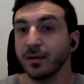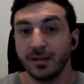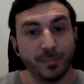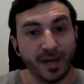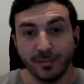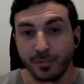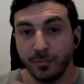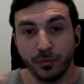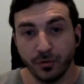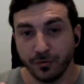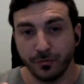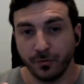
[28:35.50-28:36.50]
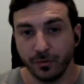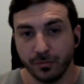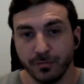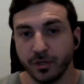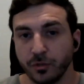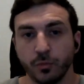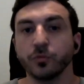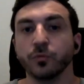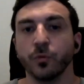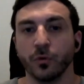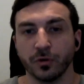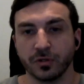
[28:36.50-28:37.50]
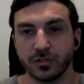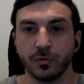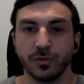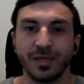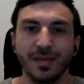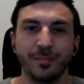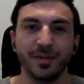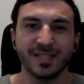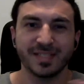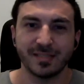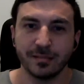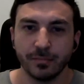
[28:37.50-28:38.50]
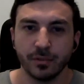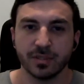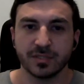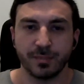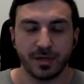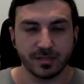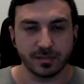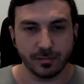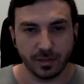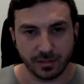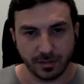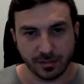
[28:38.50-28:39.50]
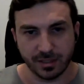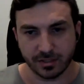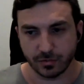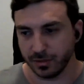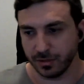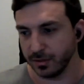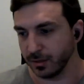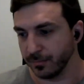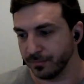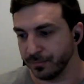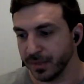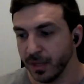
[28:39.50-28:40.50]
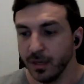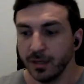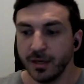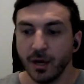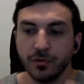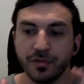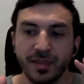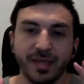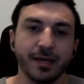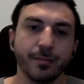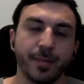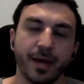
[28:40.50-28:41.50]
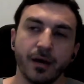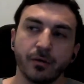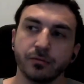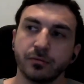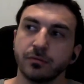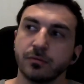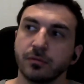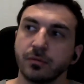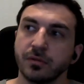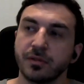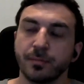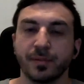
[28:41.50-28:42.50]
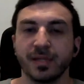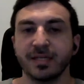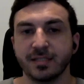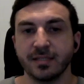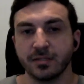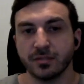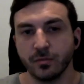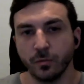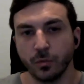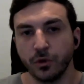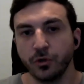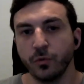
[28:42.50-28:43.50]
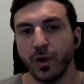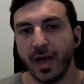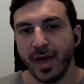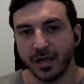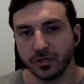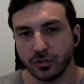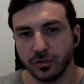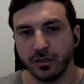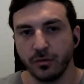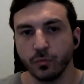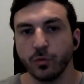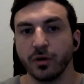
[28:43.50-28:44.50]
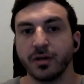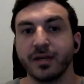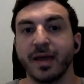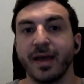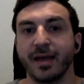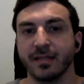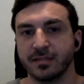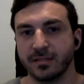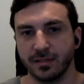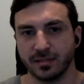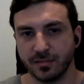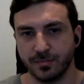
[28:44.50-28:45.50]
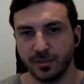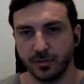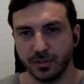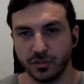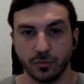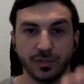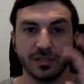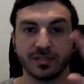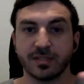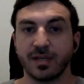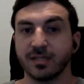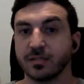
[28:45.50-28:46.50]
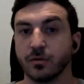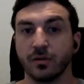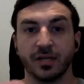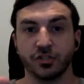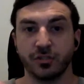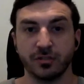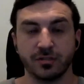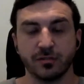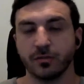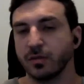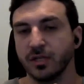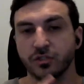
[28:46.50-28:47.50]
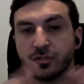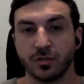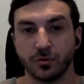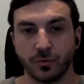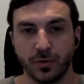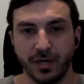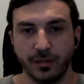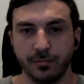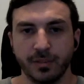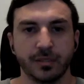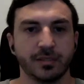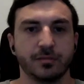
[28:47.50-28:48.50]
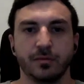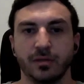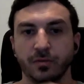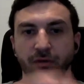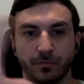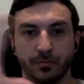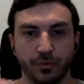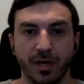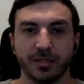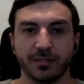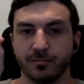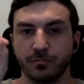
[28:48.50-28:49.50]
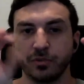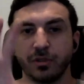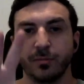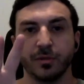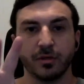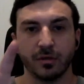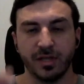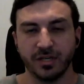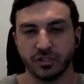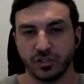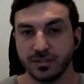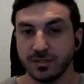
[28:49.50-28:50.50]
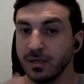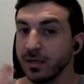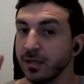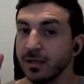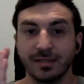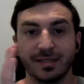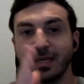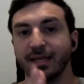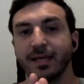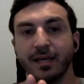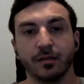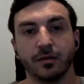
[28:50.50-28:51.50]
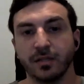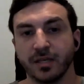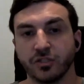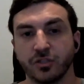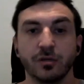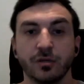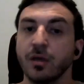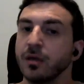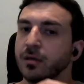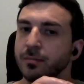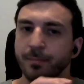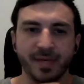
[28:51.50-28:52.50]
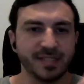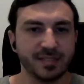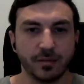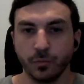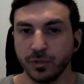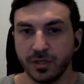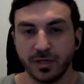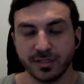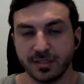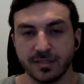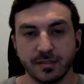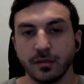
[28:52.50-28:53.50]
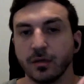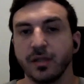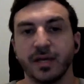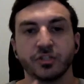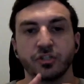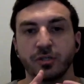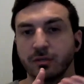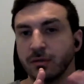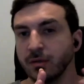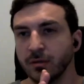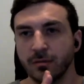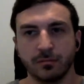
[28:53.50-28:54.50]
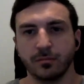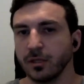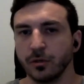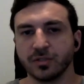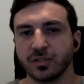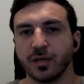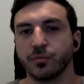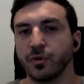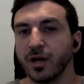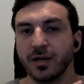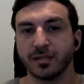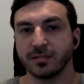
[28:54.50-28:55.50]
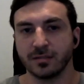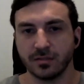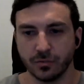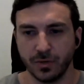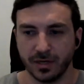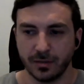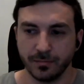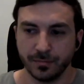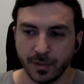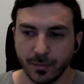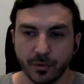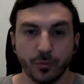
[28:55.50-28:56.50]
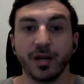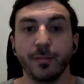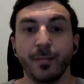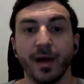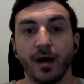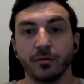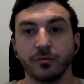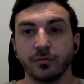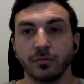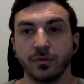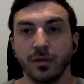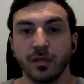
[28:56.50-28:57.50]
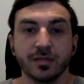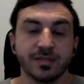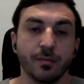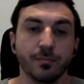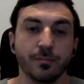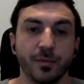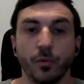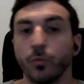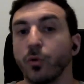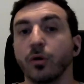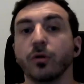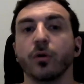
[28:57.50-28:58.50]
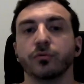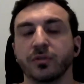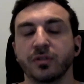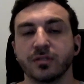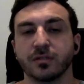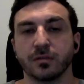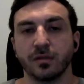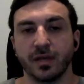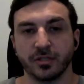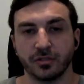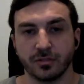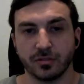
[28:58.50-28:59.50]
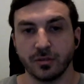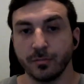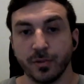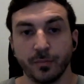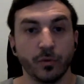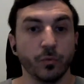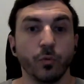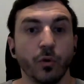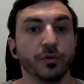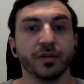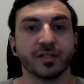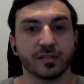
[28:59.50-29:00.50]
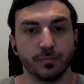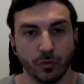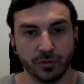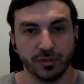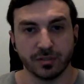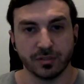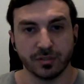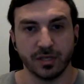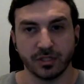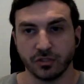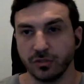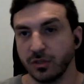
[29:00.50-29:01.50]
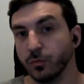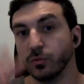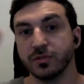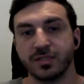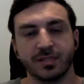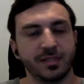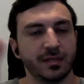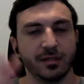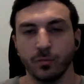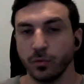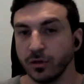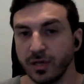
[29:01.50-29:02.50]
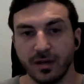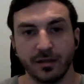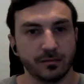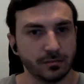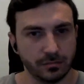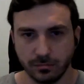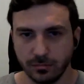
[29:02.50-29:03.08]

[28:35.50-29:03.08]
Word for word: it might be beautiful but it won't work so keep it as simple as possible i think that's one thing now think about the places where you actually want to enhance the experience. So we discussed collections. Collections are great because you can create products, put them in collections, dedicate collection, mix it with an existing collection. It looks like products, it's great. But what about some people won't go to this collection? Some people won't explore this collection. They won't see it, they won't get it.